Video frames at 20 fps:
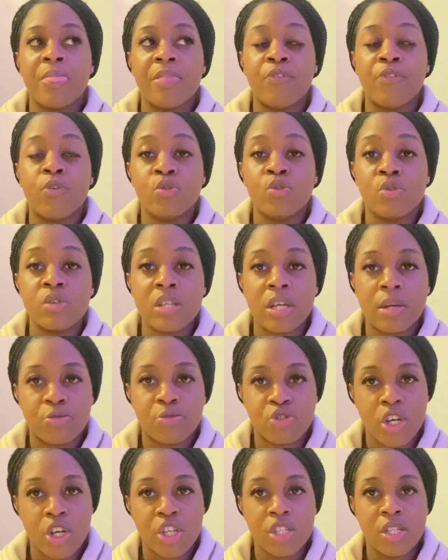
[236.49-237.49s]
for Nottingham
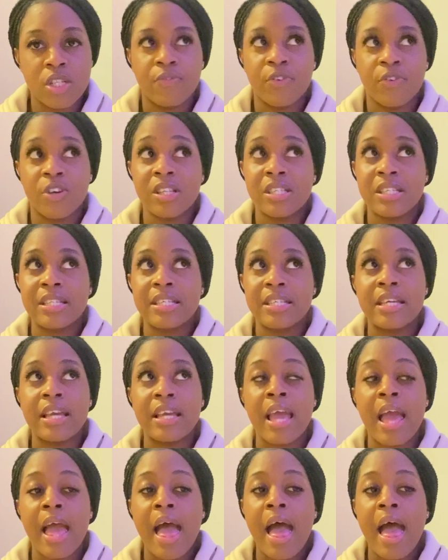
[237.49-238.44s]
Trent University,